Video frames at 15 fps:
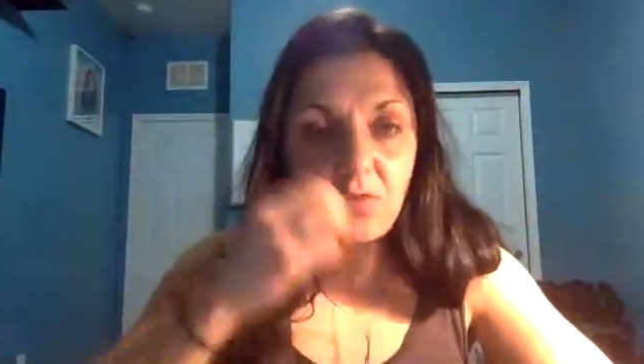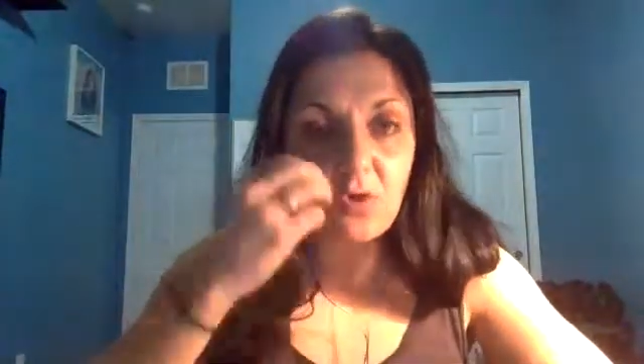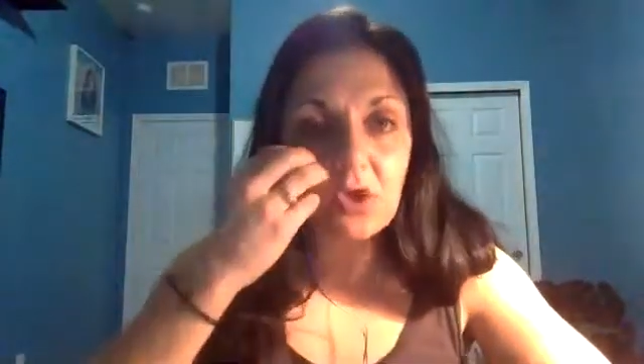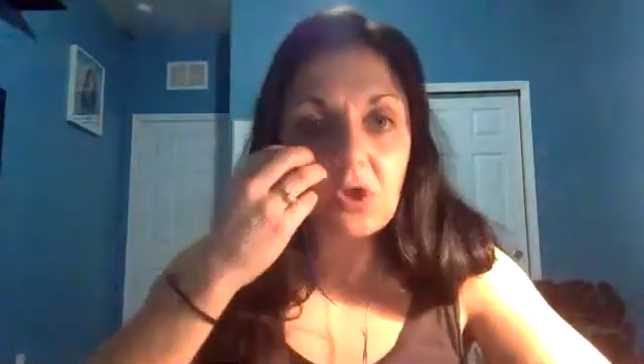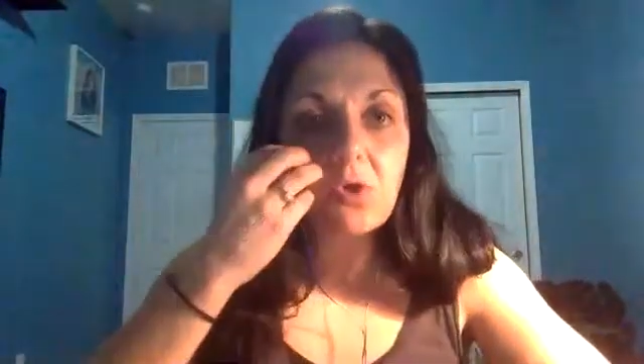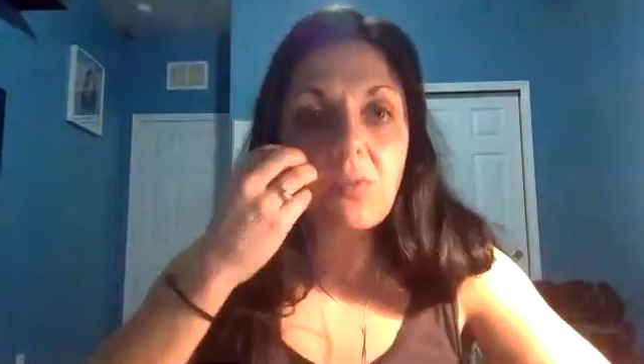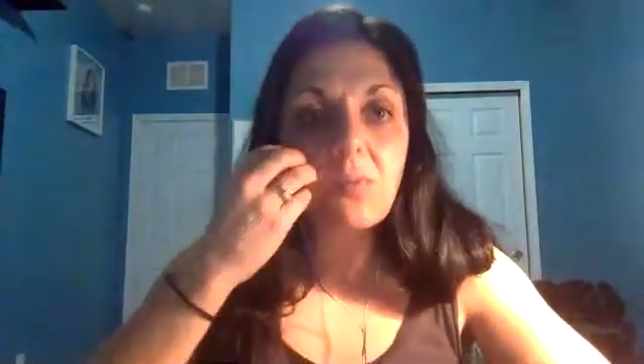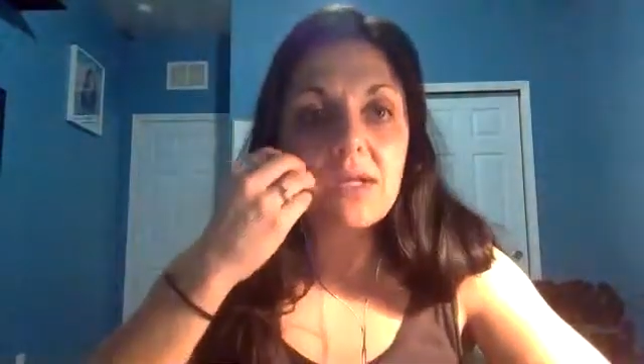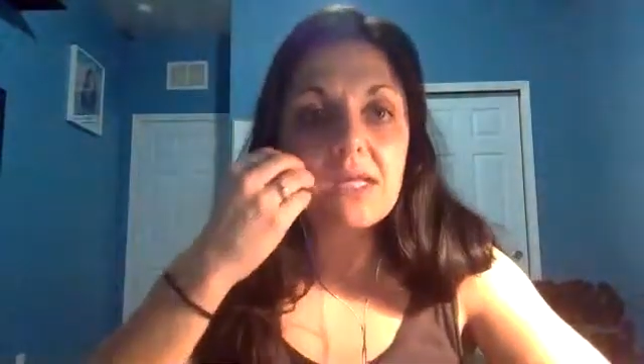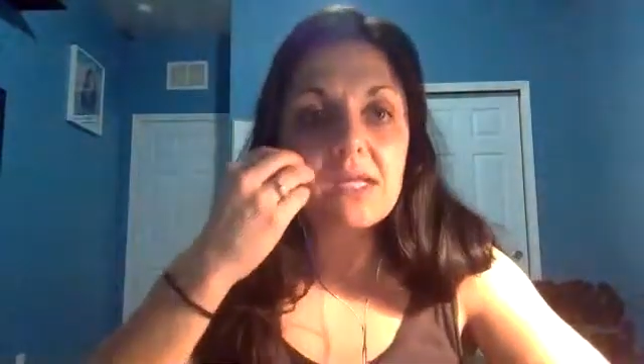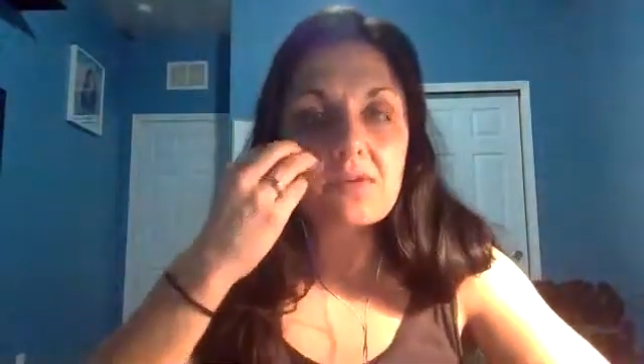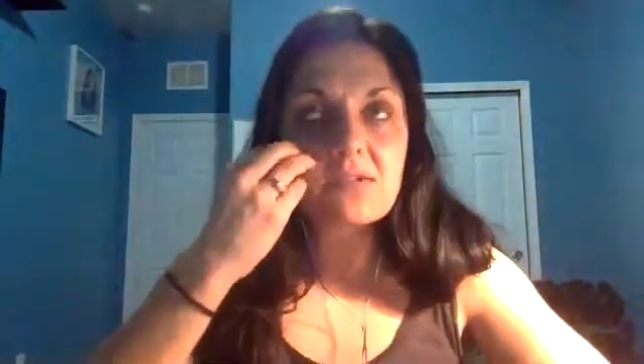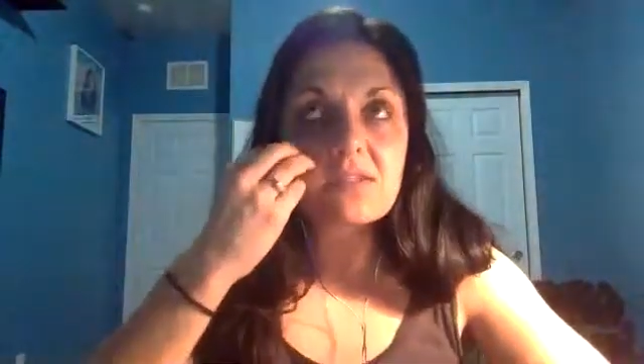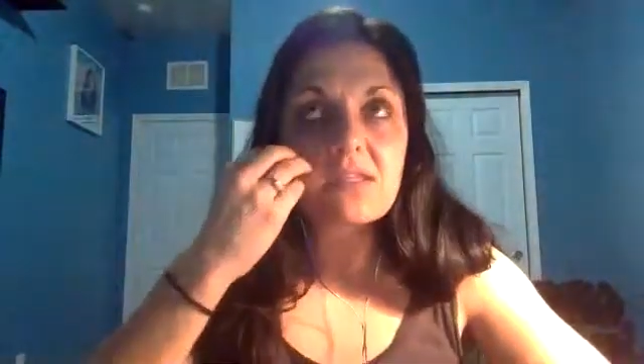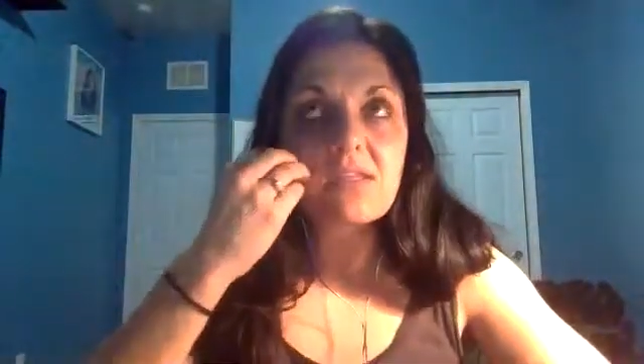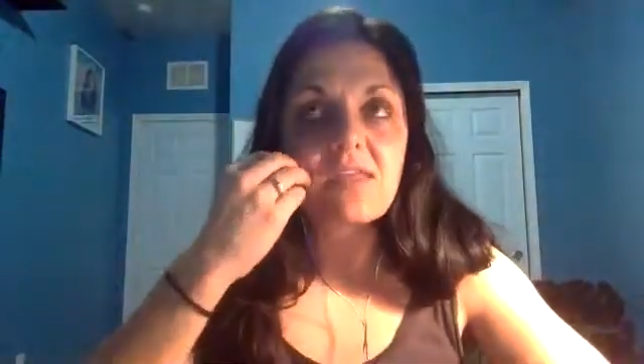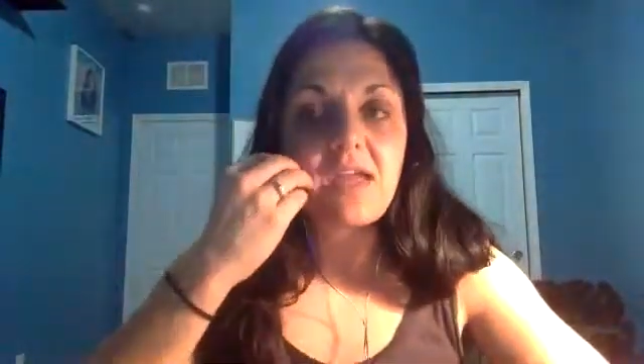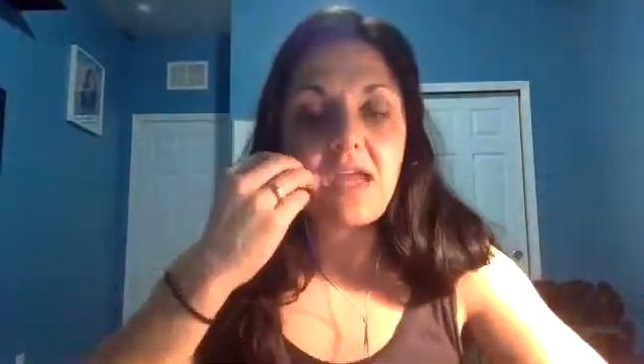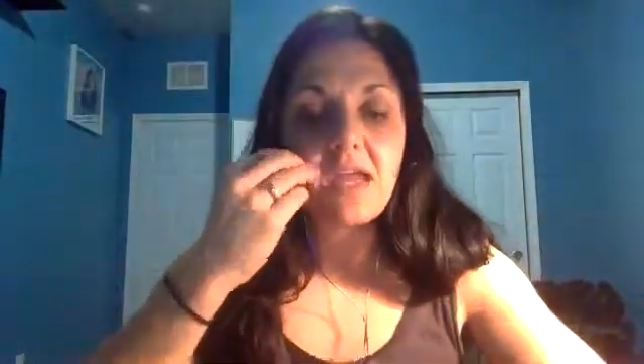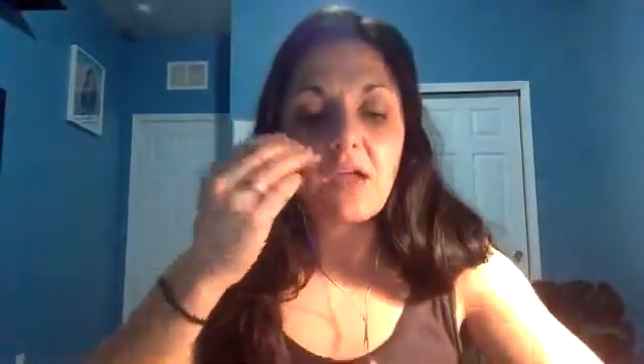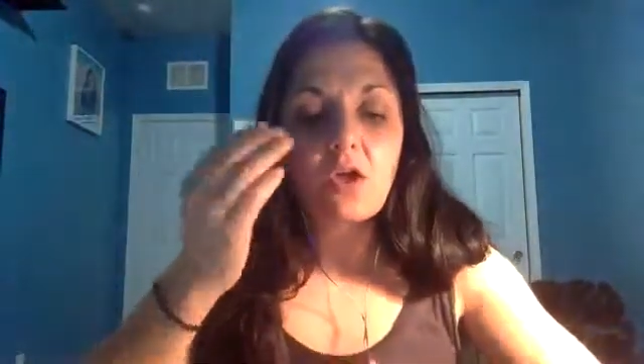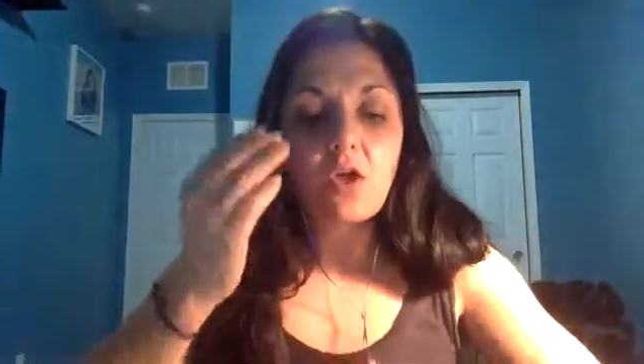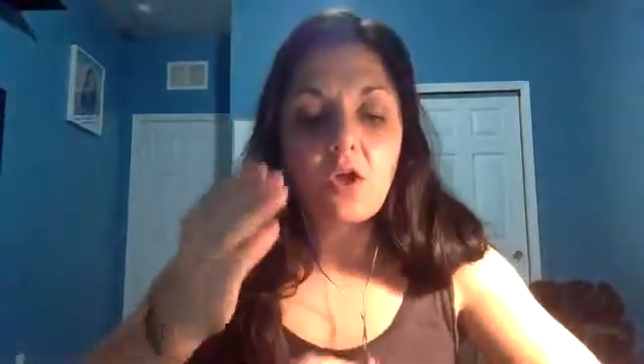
for you. But here's the thing.